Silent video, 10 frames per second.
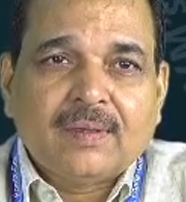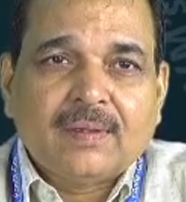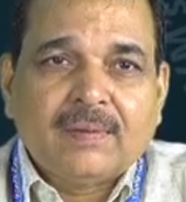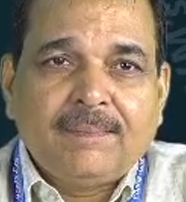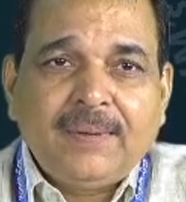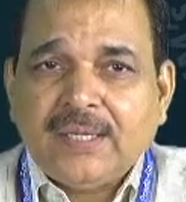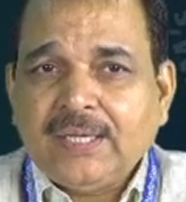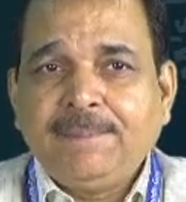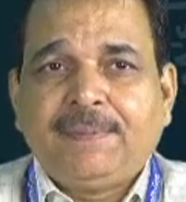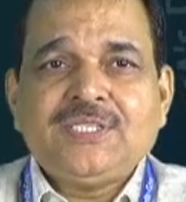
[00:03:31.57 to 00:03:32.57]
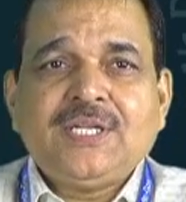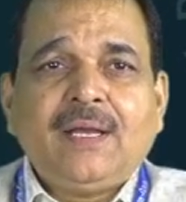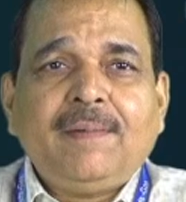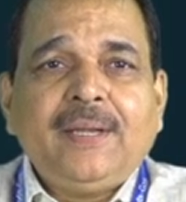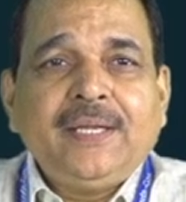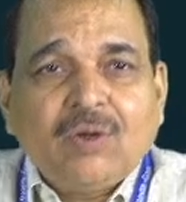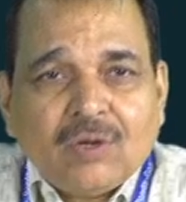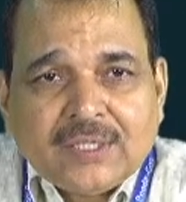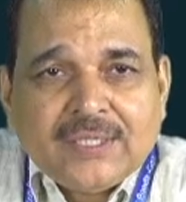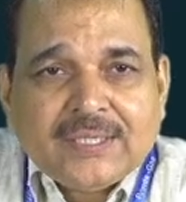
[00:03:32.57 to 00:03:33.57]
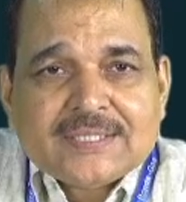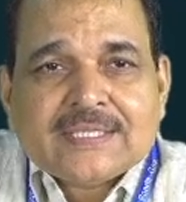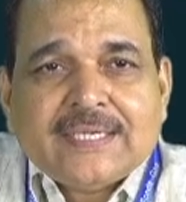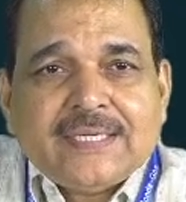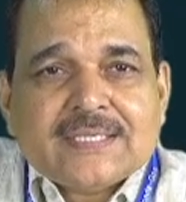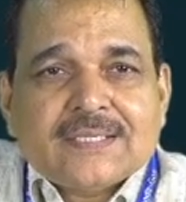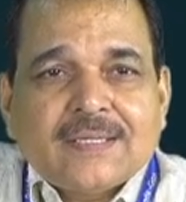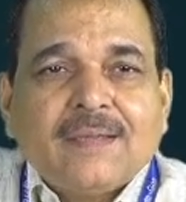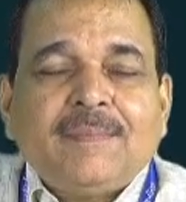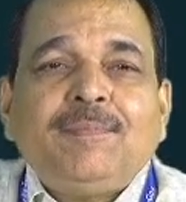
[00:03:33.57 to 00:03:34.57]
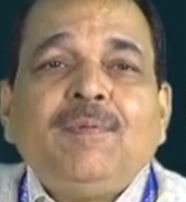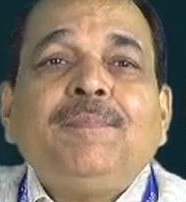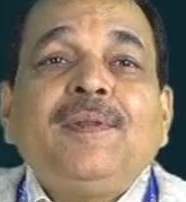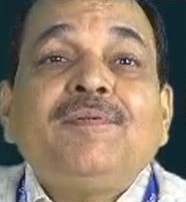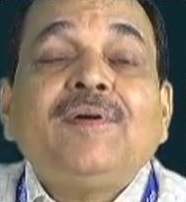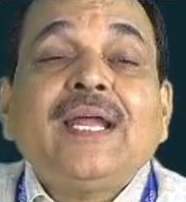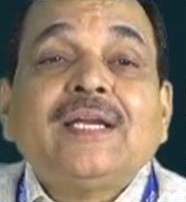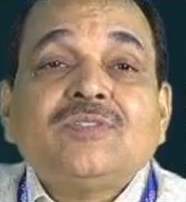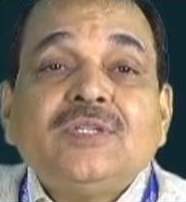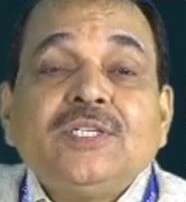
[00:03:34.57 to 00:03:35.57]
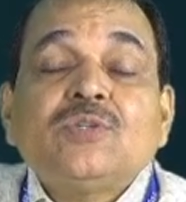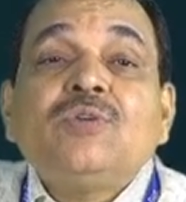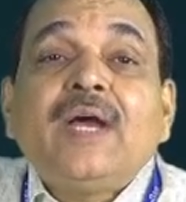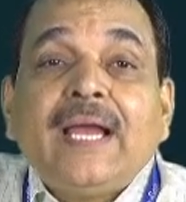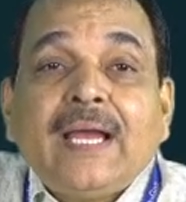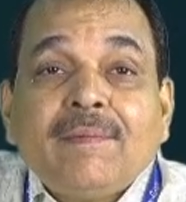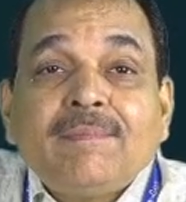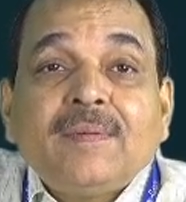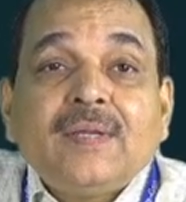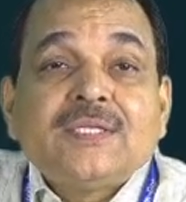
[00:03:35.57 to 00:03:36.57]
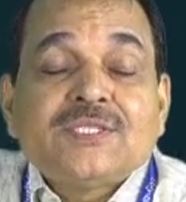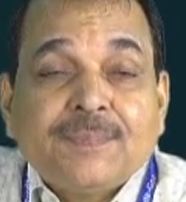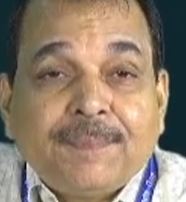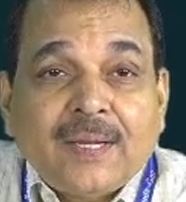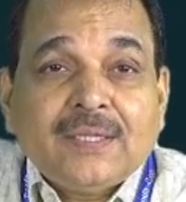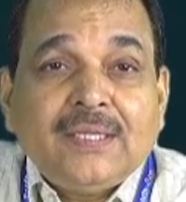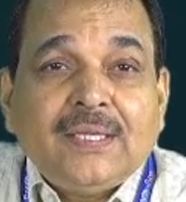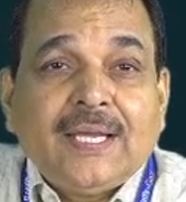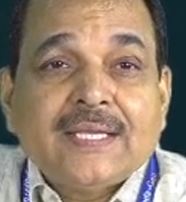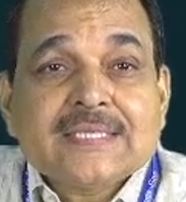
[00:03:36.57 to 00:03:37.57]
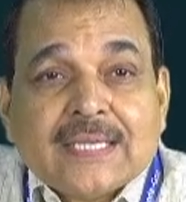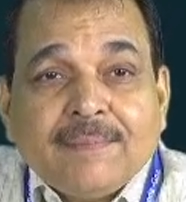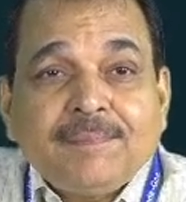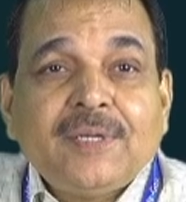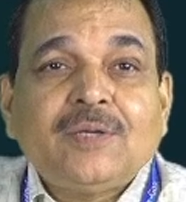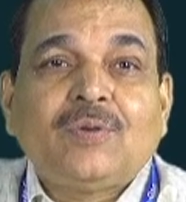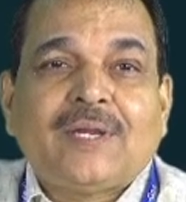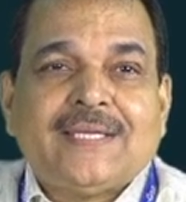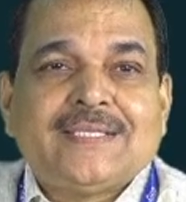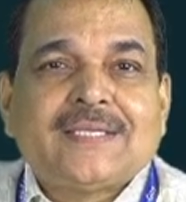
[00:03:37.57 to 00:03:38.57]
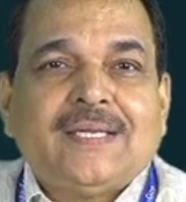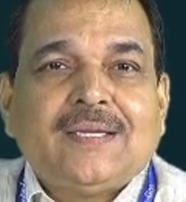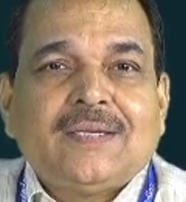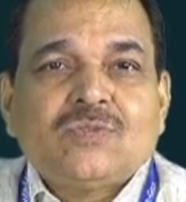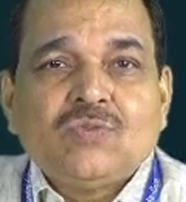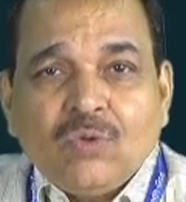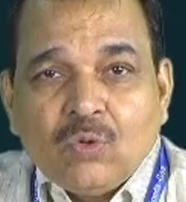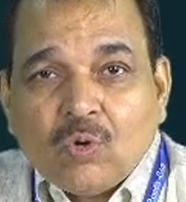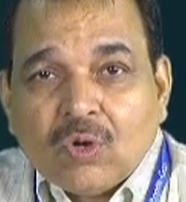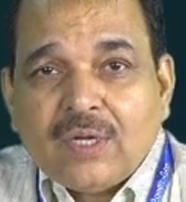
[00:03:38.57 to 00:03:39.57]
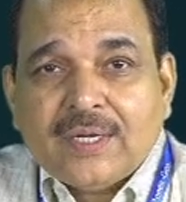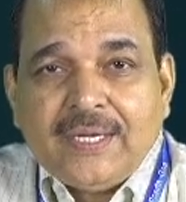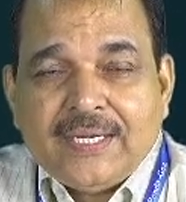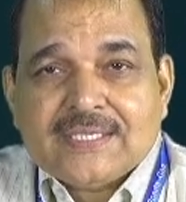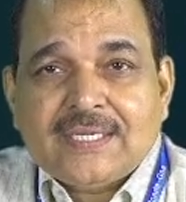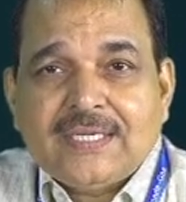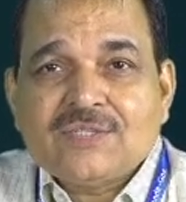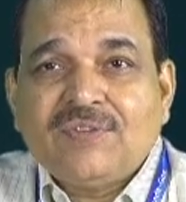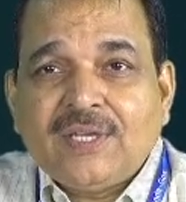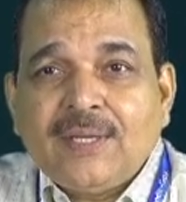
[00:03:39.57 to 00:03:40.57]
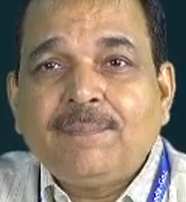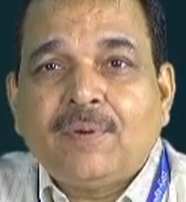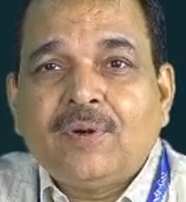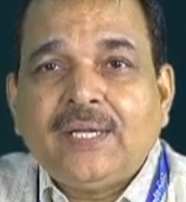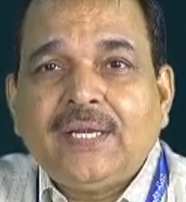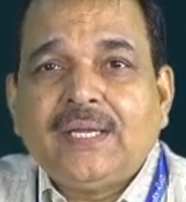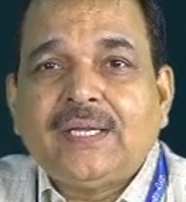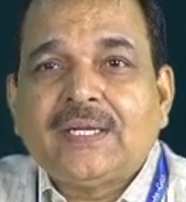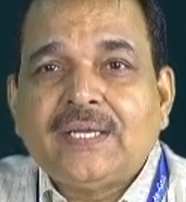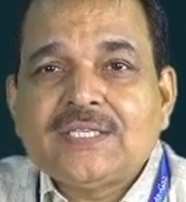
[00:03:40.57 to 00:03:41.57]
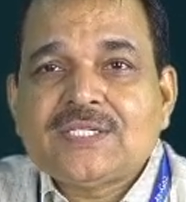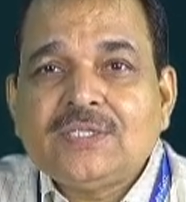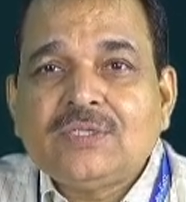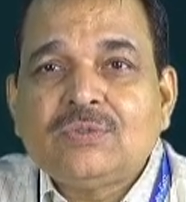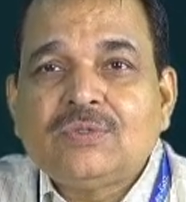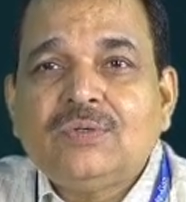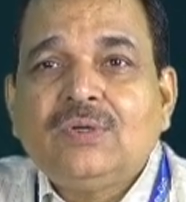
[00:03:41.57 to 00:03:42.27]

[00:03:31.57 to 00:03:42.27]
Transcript: But in Punjab and North Indian states, people prefer actually to have chapati as compared to rice. So local relation is very important in relation to